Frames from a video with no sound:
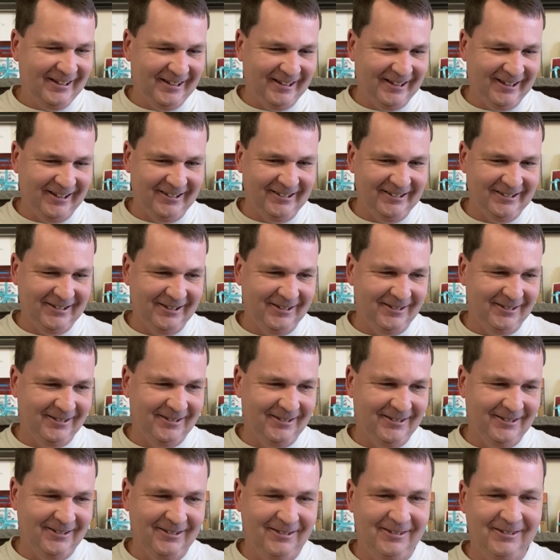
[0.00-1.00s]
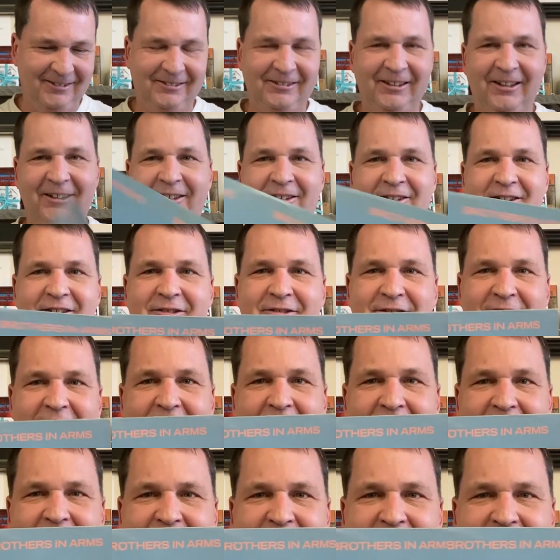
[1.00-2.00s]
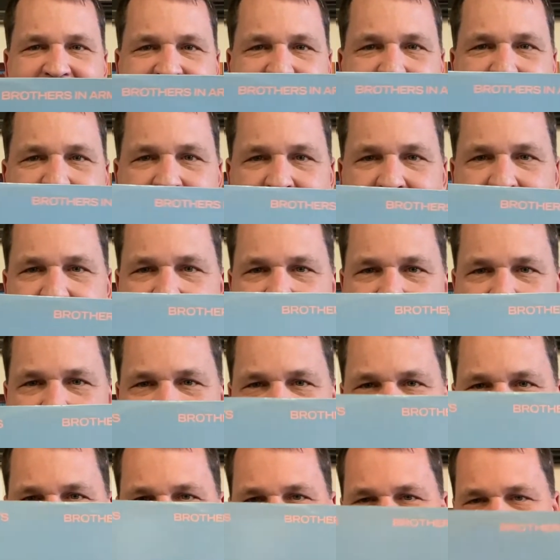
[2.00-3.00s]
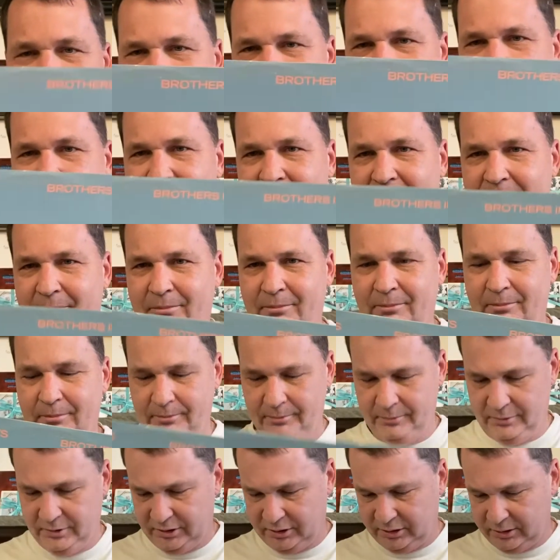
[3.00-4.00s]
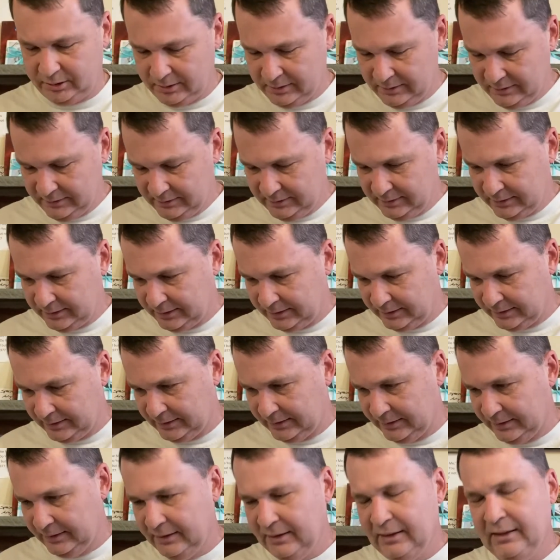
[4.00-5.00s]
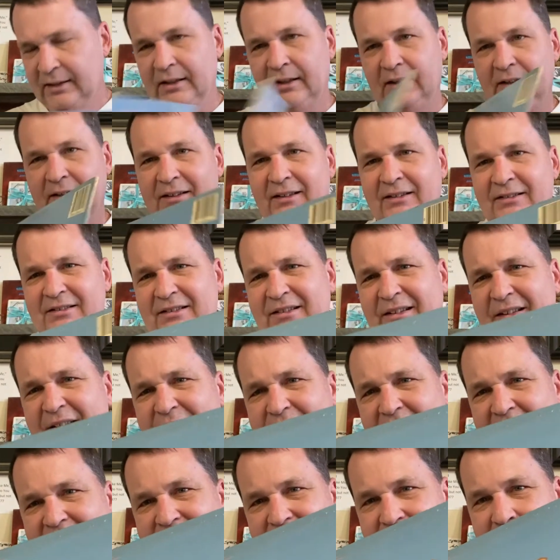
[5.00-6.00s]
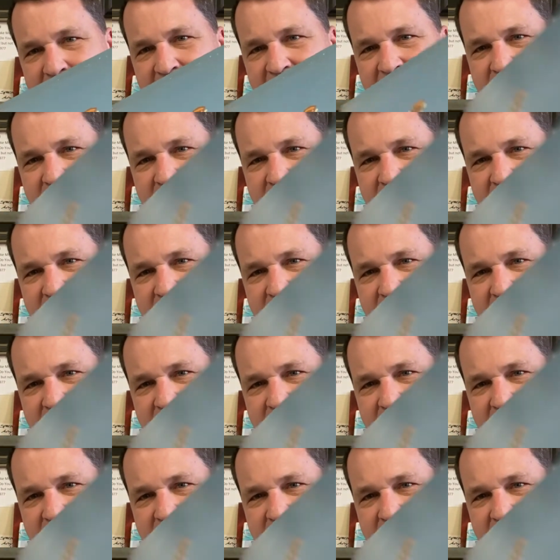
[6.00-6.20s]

All right, so Dire Straits, Brothers in Arms. Uh, the sleeve has some